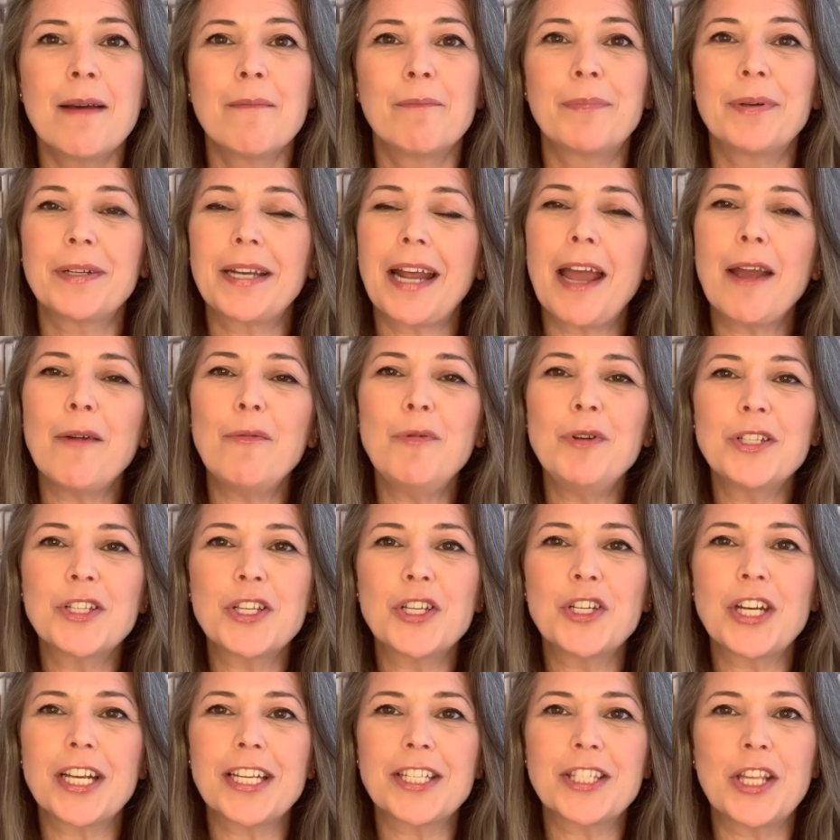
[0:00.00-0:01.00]
but I would
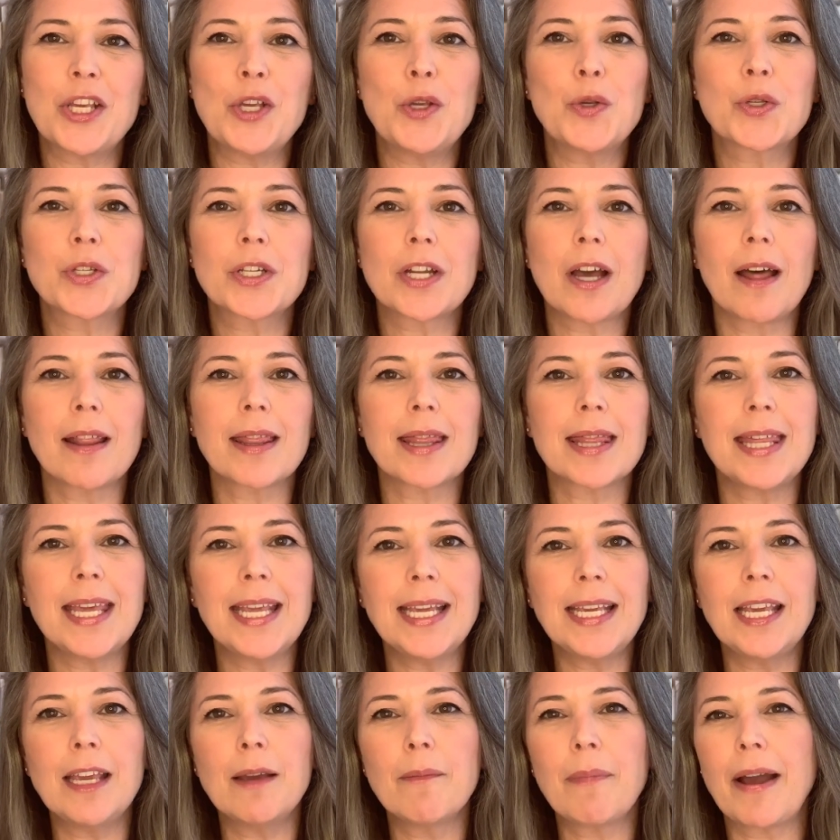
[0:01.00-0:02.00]
suggest that you start
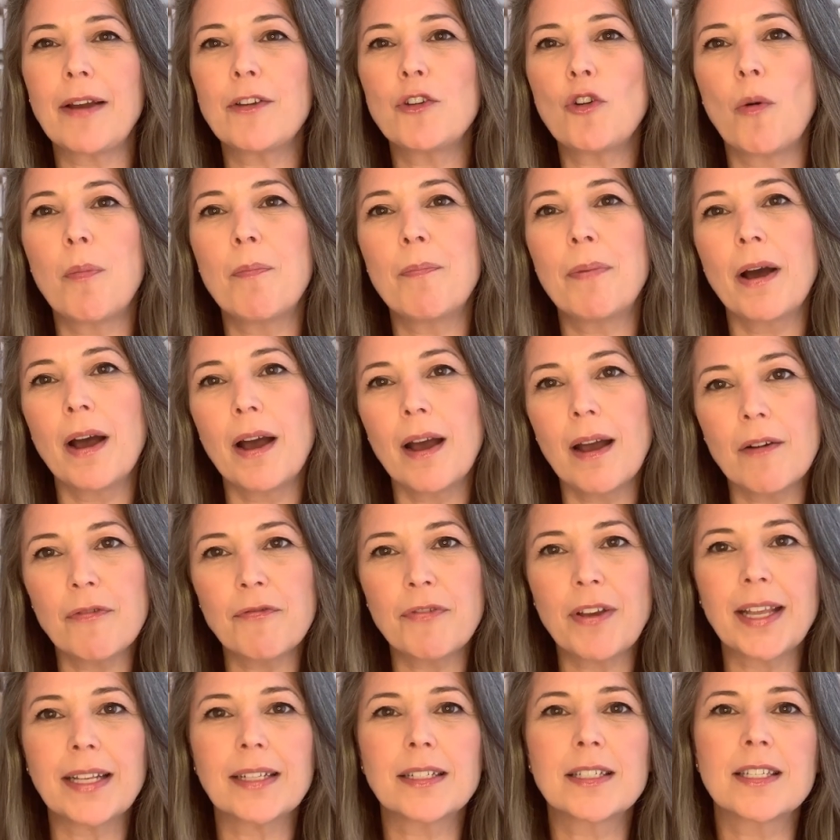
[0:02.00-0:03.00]
thinking about your
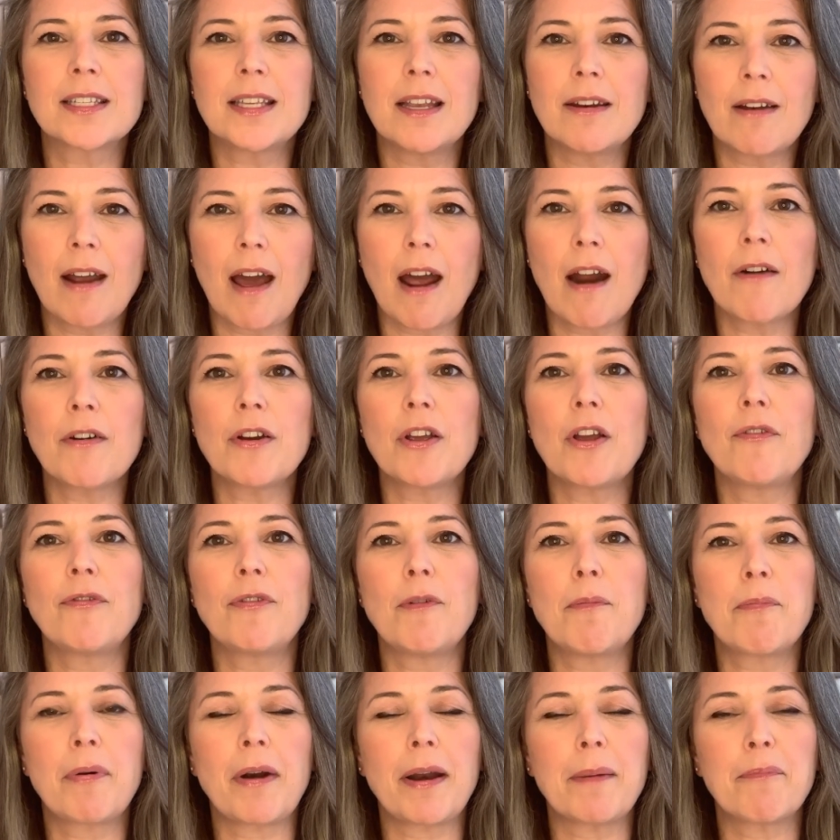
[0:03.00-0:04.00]
perfect scenario
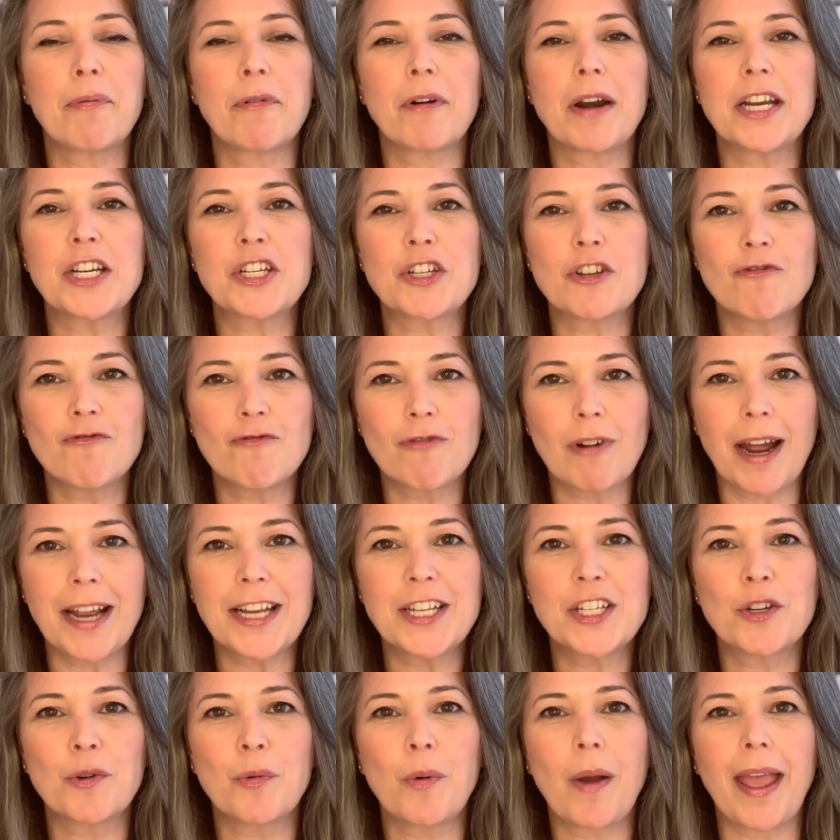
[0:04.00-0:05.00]
for preparation
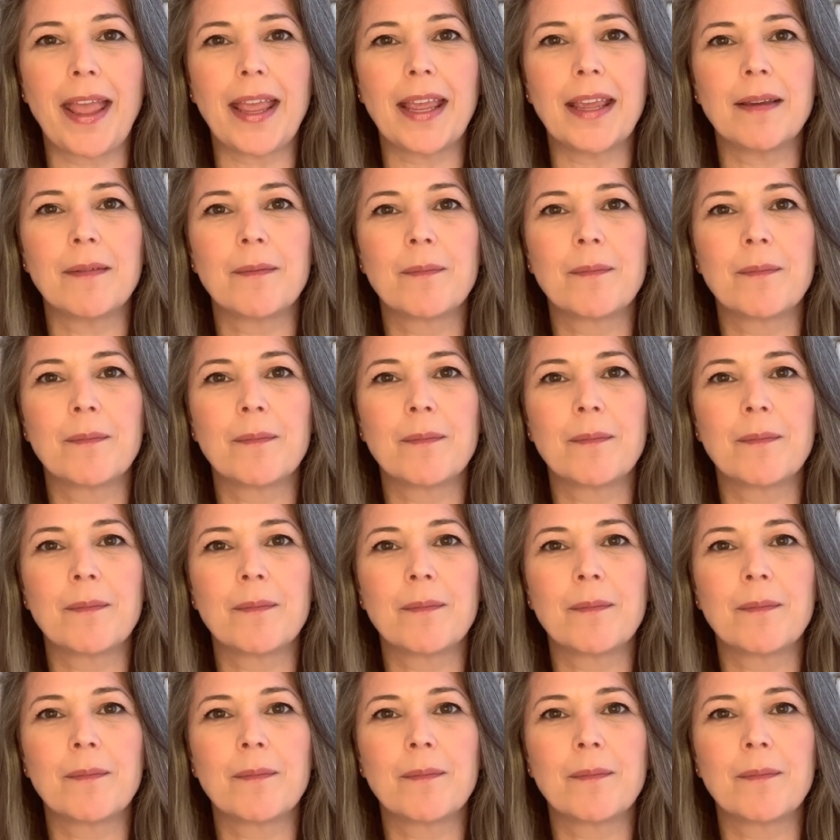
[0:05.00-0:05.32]
right away.